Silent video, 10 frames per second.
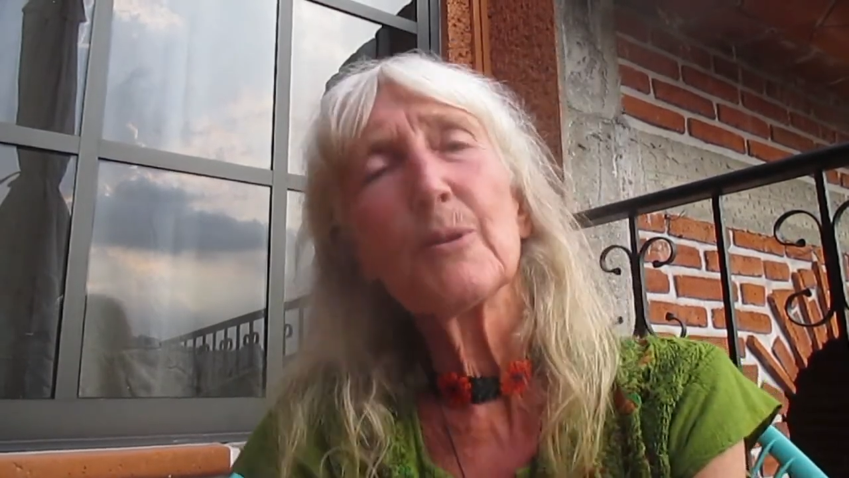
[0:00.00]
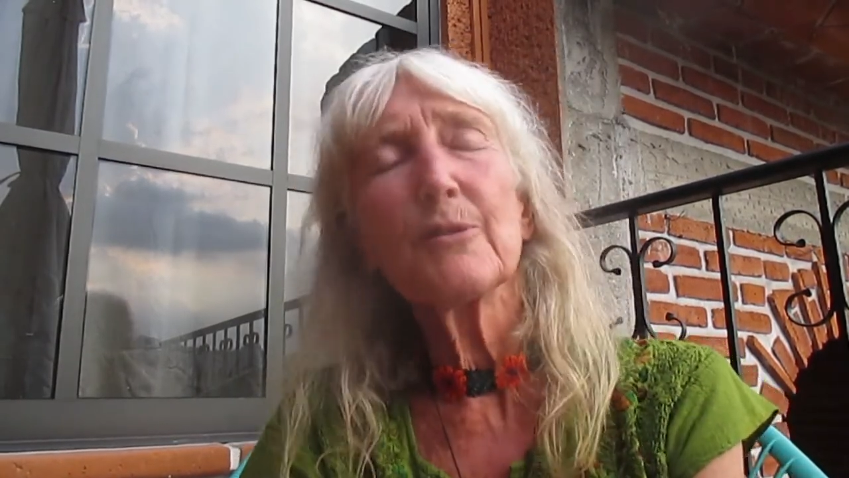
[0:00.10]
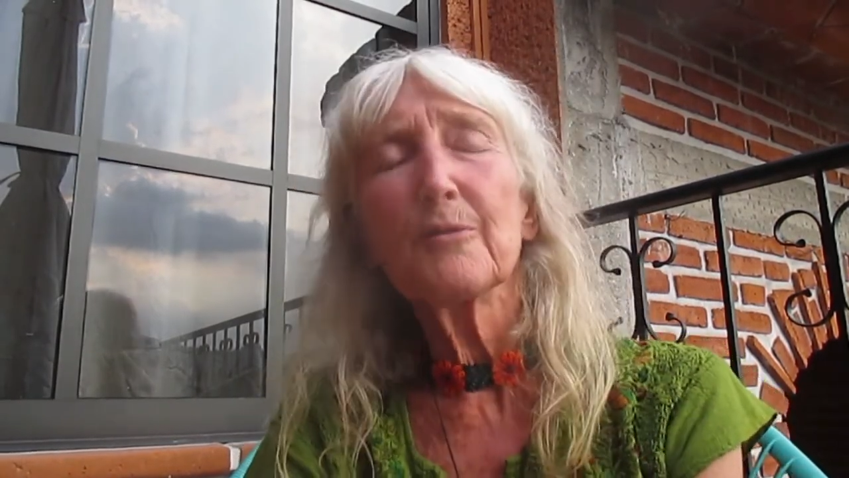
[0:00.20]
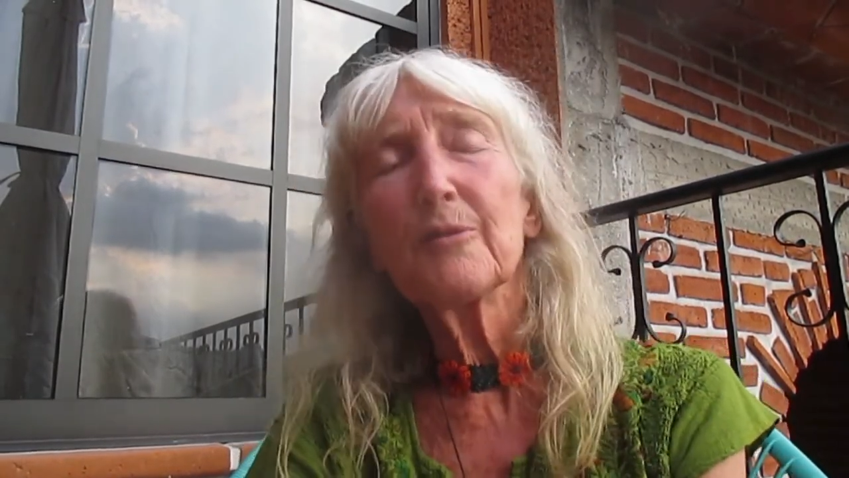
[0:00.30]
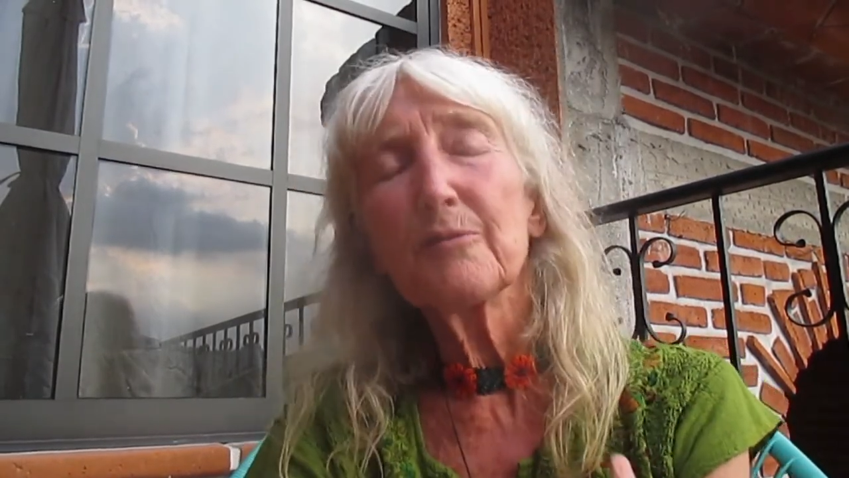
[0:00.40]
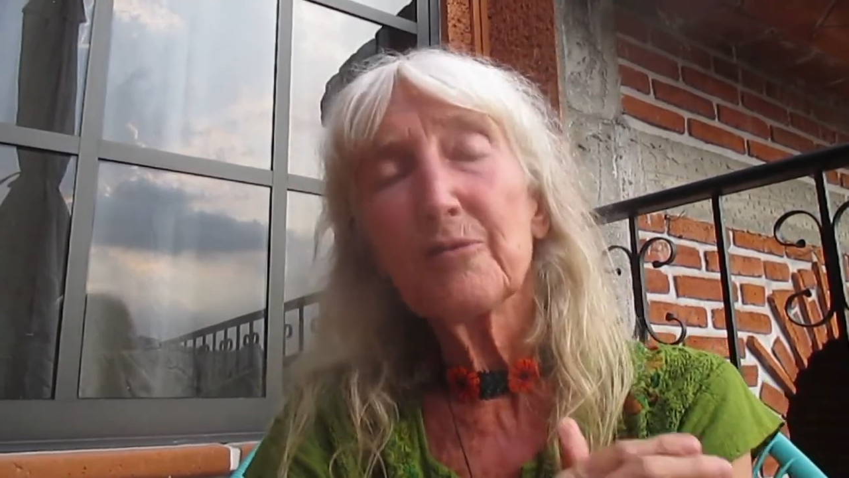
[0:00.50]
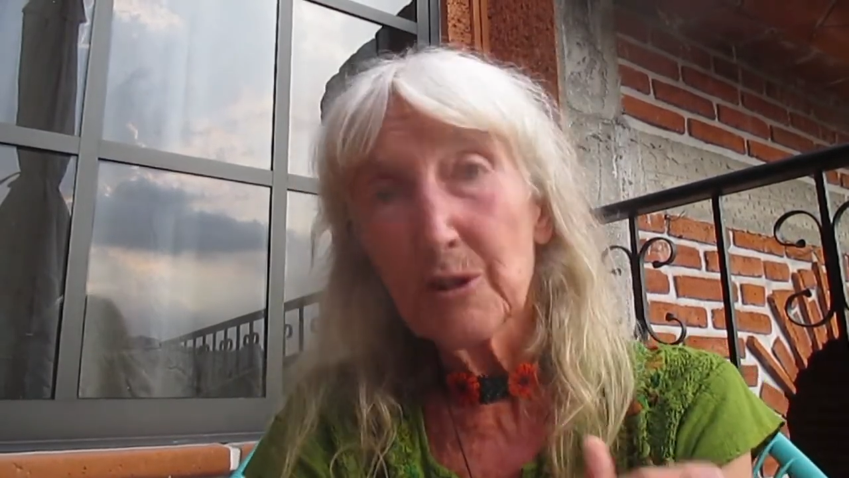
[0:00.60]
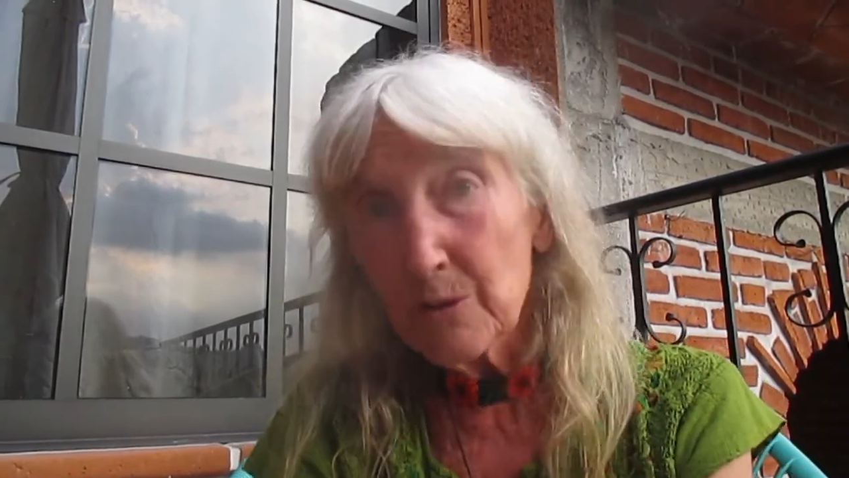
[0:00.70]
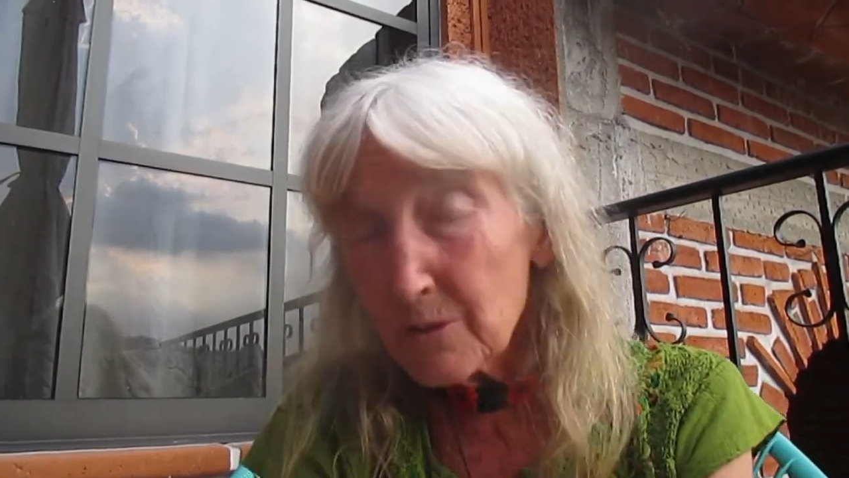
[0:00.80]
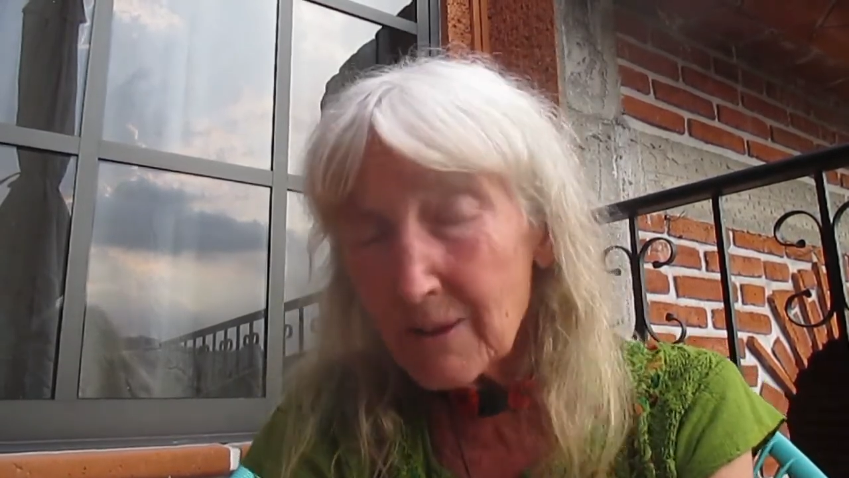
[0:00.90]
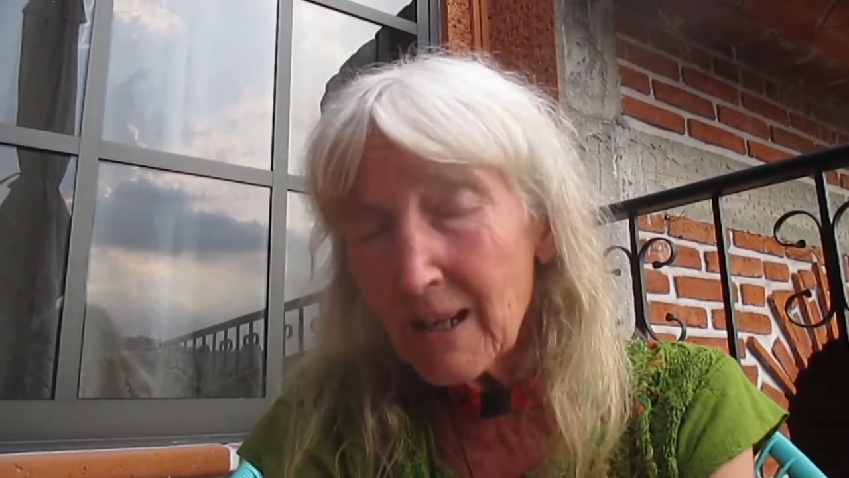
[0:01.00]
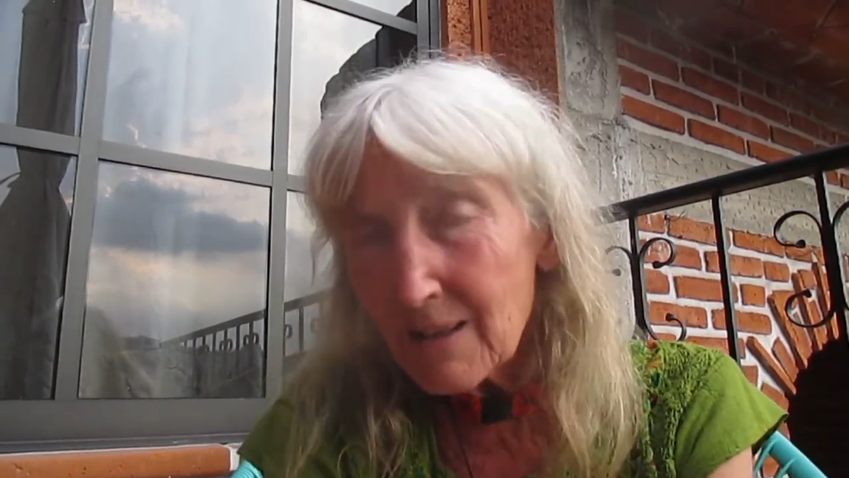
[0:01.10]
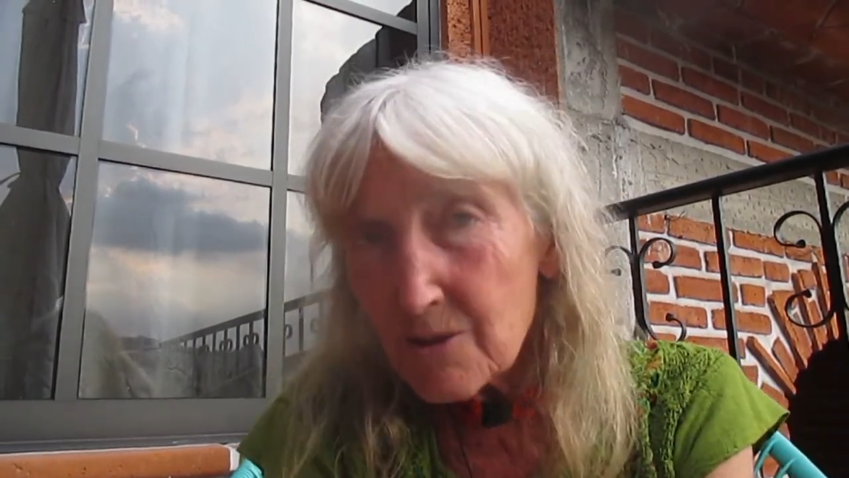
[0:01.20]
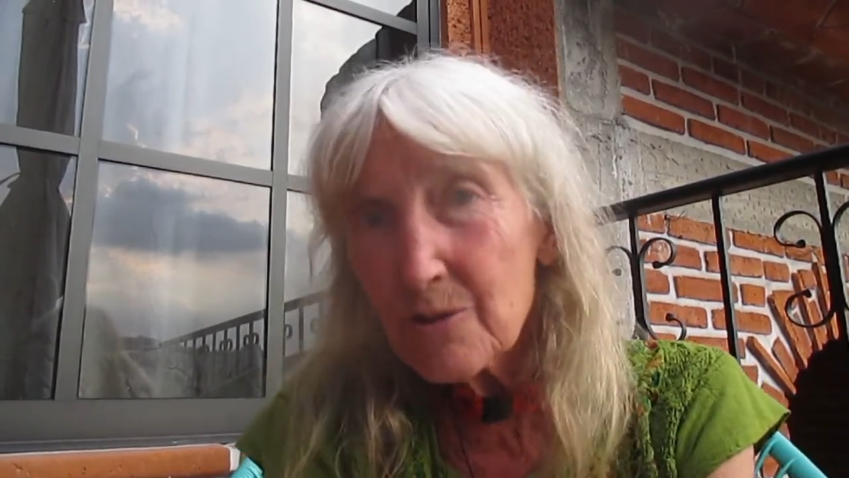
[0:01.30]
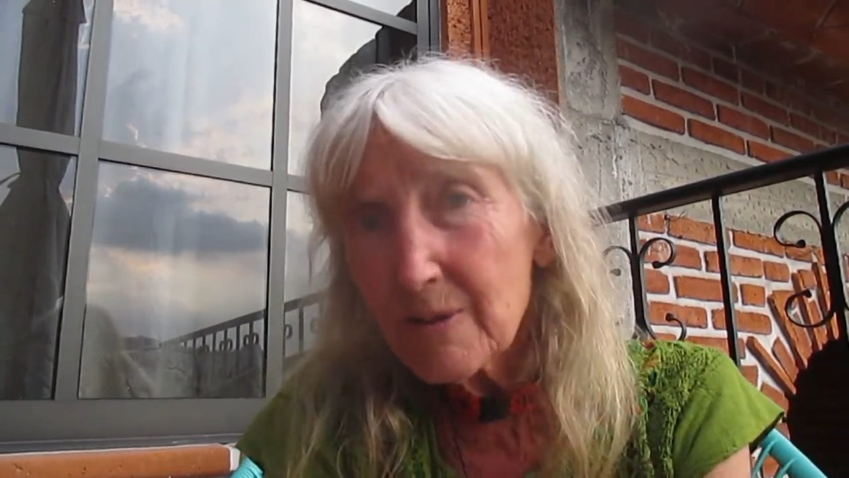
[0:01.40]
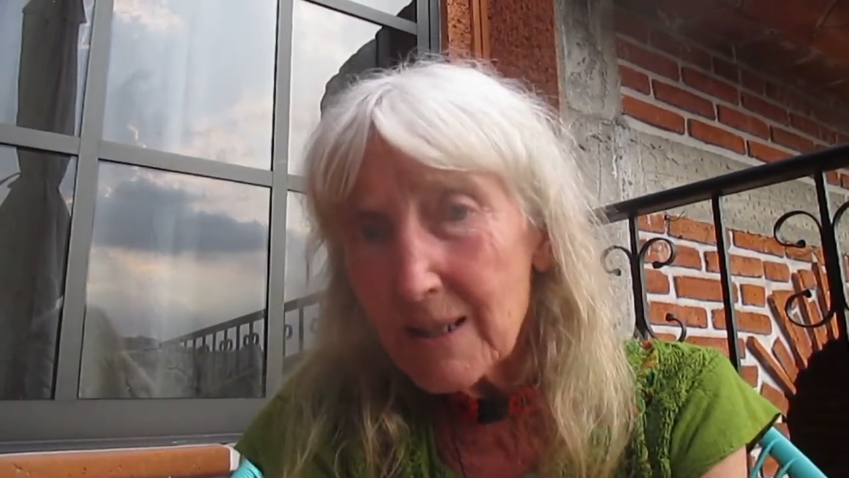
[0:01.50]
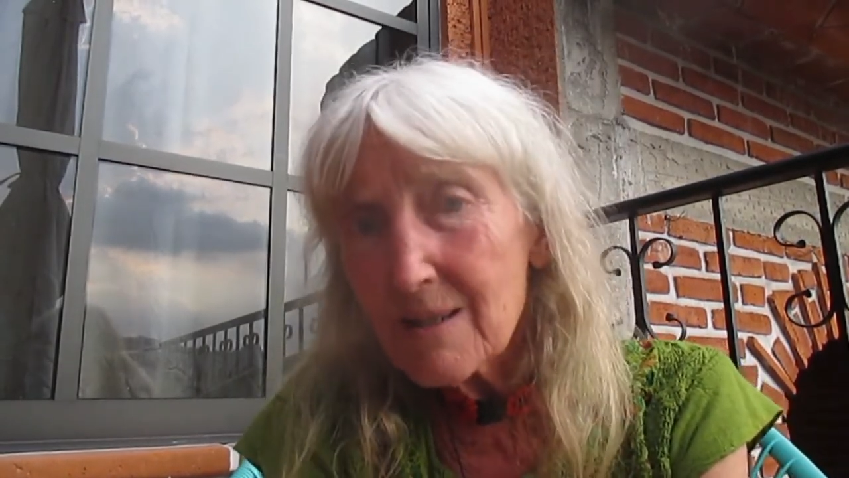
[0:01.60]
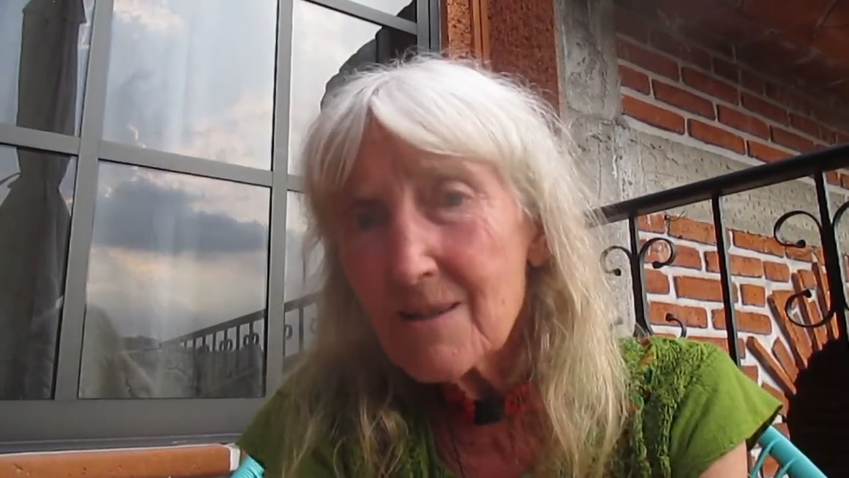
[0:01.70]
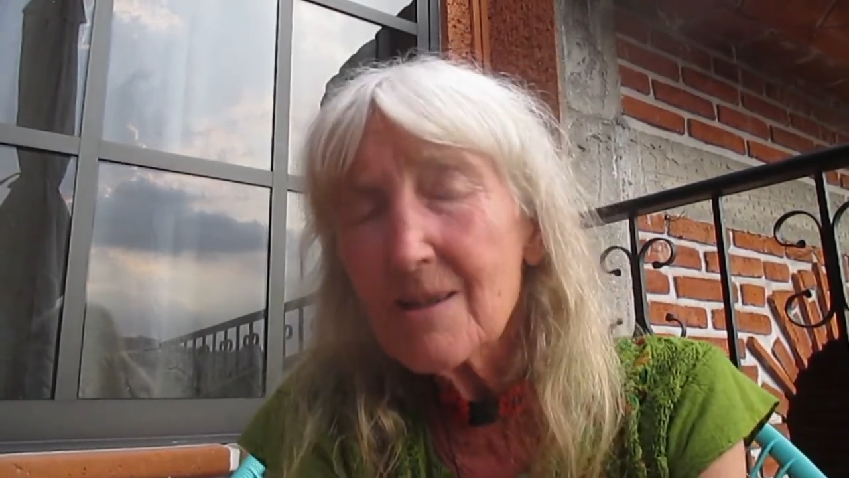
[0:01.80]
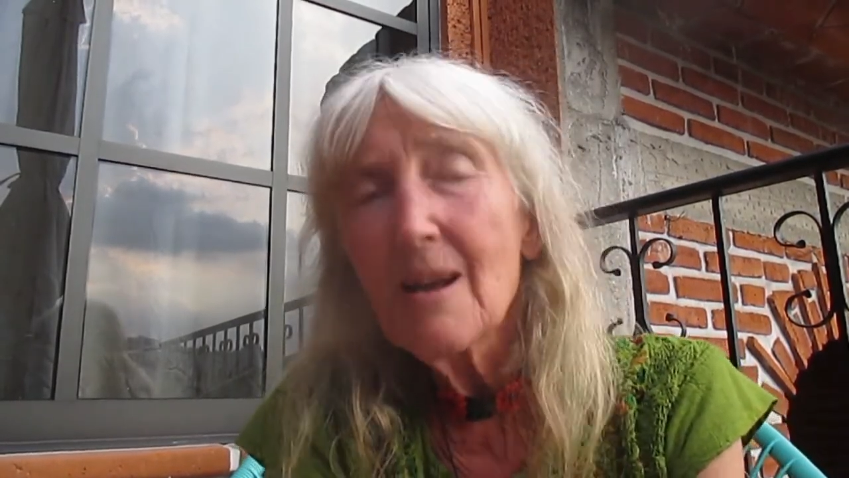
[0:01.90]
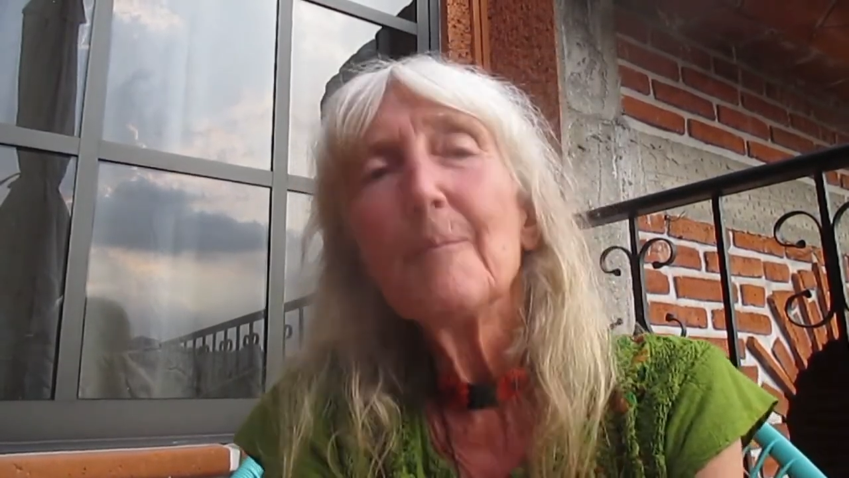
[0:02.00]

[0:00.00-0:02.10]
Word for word: one of the few countries